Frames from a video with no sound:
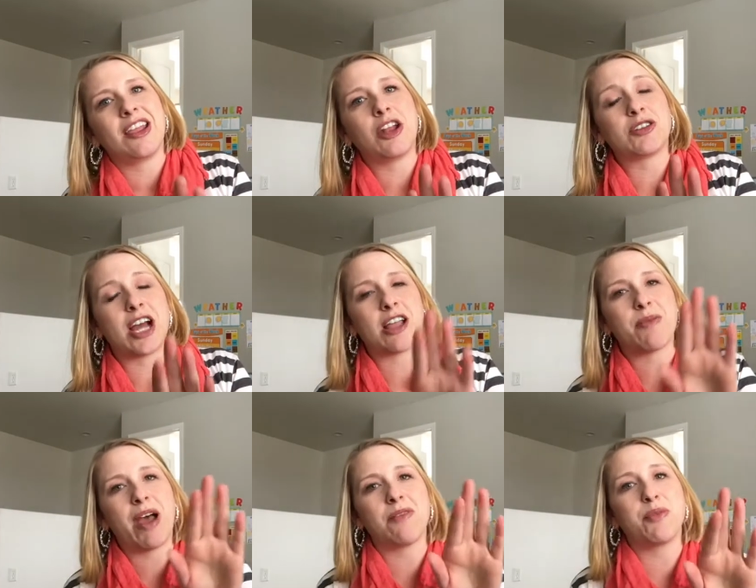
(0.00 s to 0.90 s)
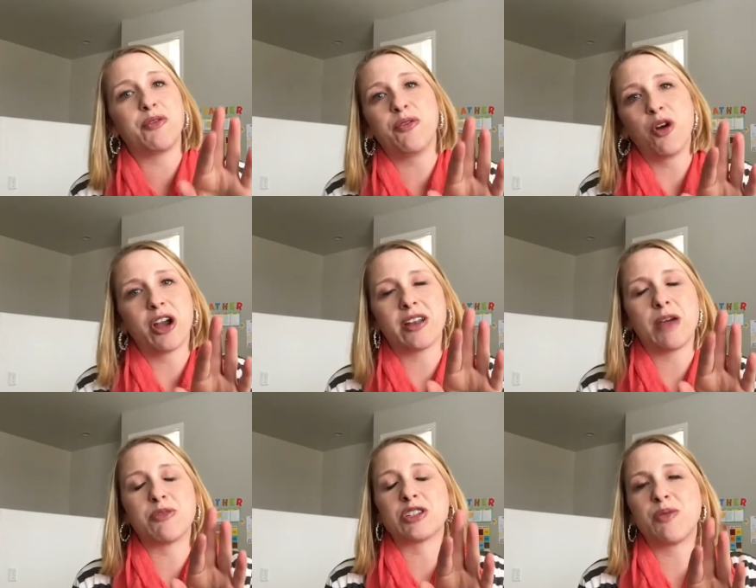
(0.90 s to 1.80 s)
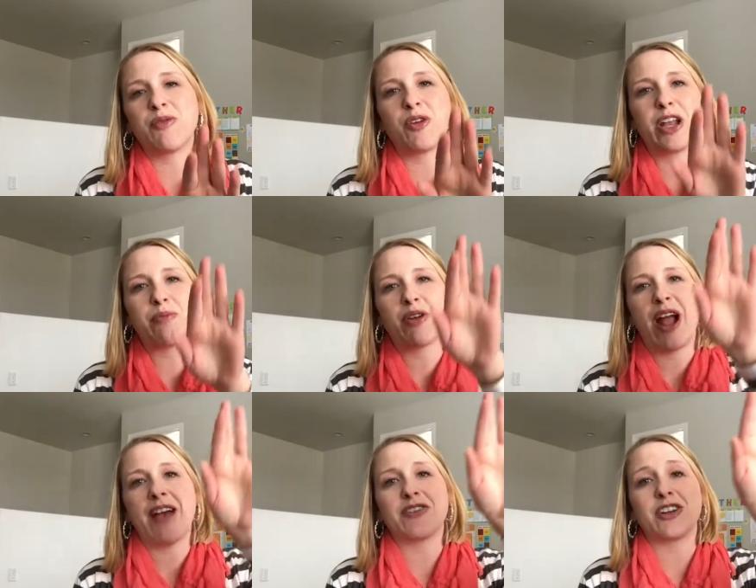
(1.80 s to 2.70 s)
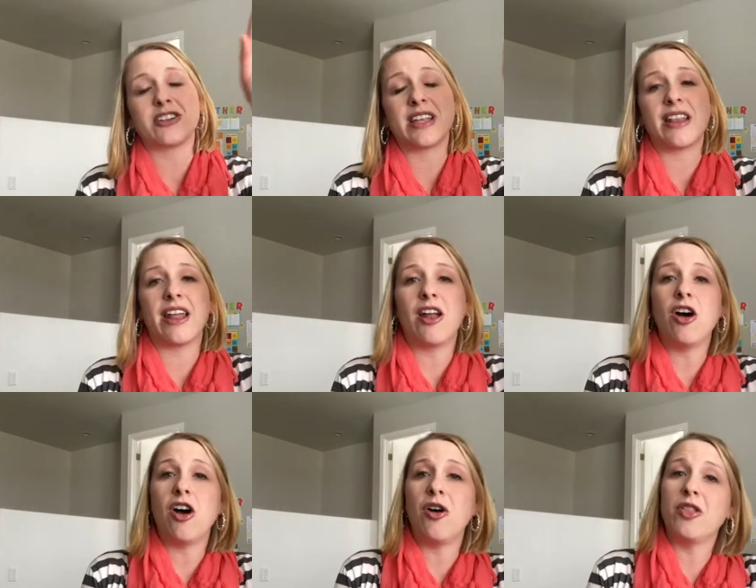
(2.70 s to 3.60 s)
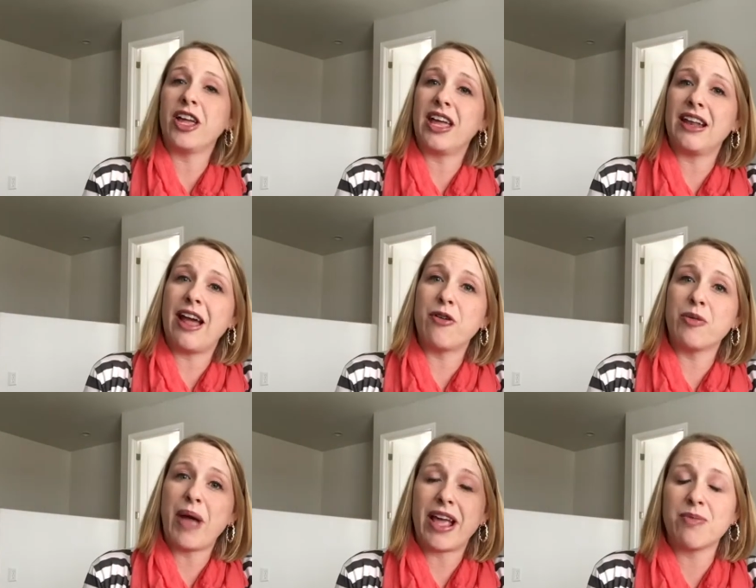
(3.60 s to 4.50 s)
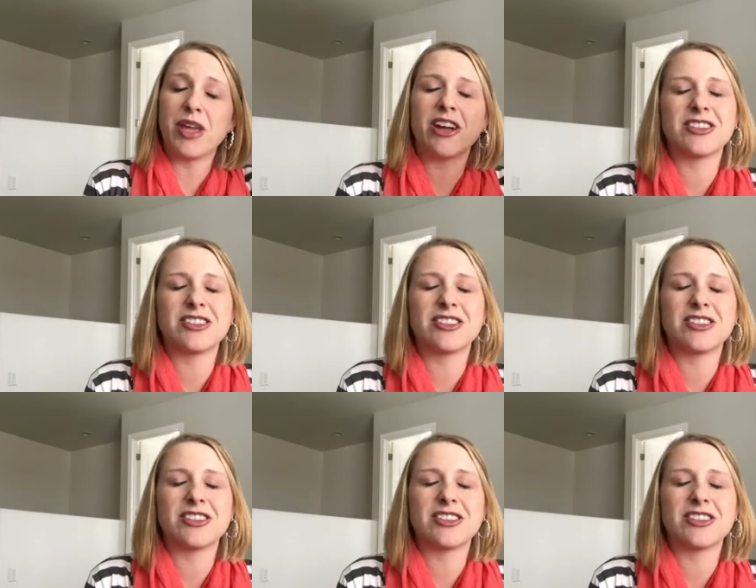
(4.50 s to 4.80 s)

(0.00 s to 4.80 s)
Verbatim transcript: you know, talk about before numbers, before number afters, and then, oh, look it, now we're back up here.